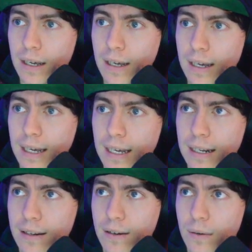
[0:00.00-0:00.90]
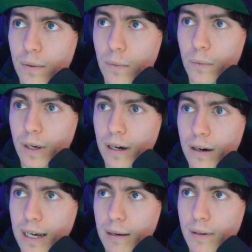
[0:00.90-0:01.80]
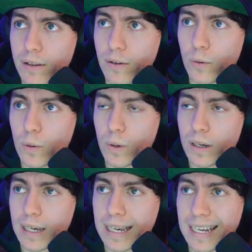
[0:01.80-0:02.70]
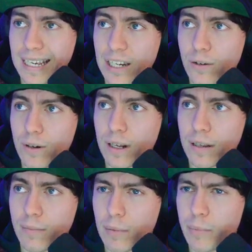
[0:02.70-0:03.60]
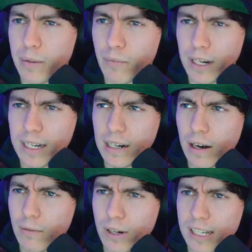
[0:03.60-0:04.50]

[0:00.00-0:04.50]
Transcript: And we are able to get to another Bubble Beam. Right here, I was